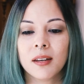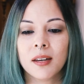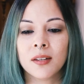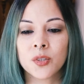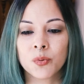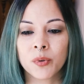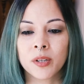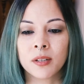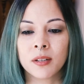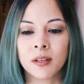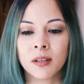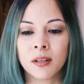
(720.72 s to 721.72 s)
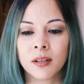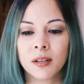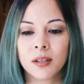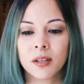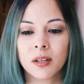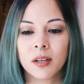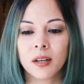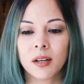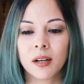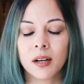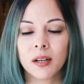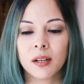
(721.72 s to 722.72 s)
It's written
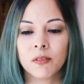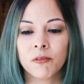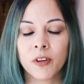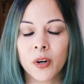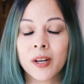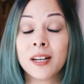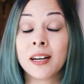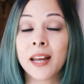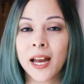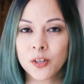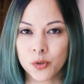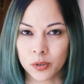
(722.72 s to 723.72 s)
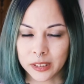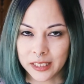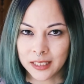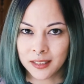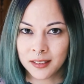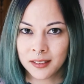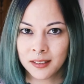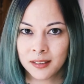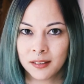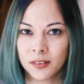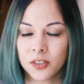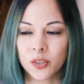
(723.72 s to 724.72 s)
very naturally.
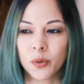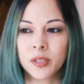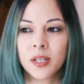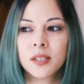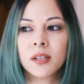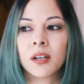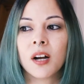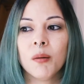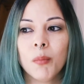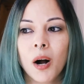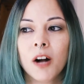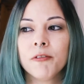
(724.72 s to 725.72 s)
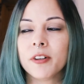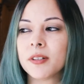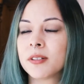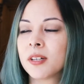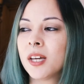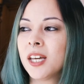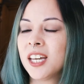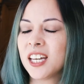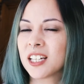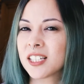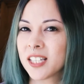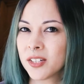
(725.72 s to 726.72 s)
So it doesn't come off as
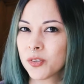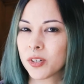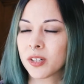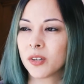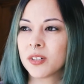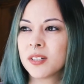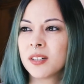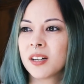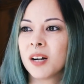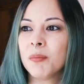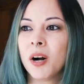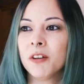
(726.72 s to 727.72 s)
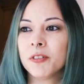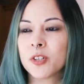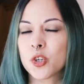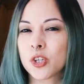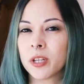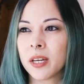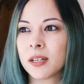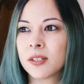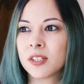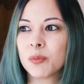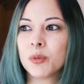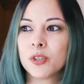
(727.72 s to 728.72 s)
eccentric, or it doesn't come off as sh like
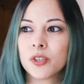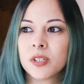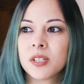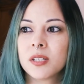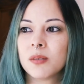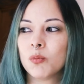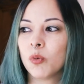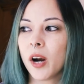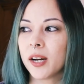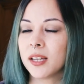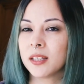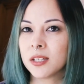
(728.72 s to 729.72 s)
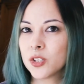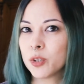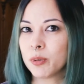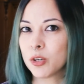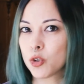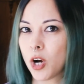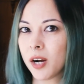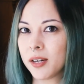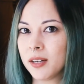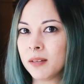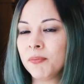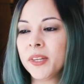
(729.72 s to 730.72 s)
someone just writing this to be
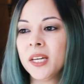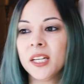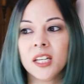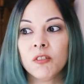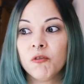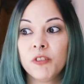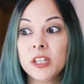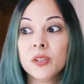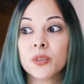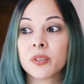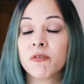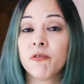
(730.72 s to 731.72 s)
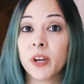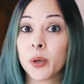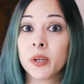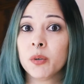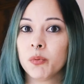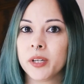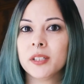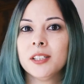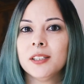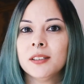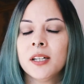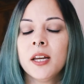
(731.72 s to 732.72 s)
shocking. It feels very
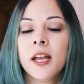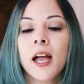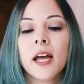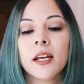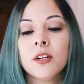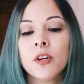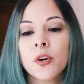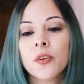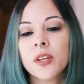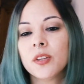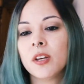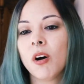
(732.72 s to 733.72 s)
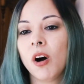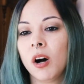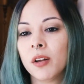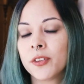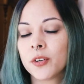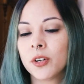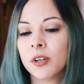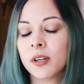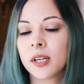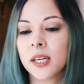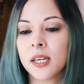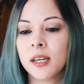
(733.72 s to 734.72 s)
real. And I know that the author,
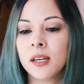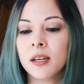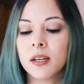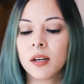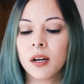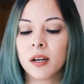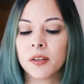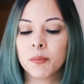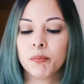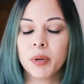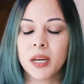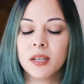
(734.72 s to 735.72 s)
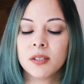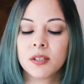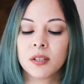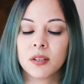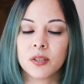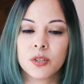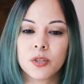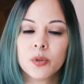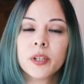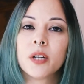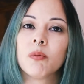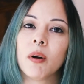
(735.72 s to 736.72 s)
he uh, based this
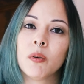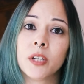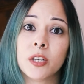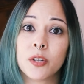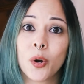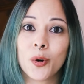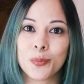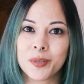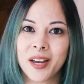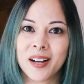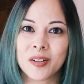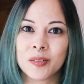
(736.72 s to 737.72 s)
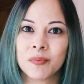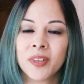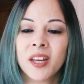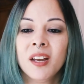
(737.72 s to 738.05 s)
story around his hometown.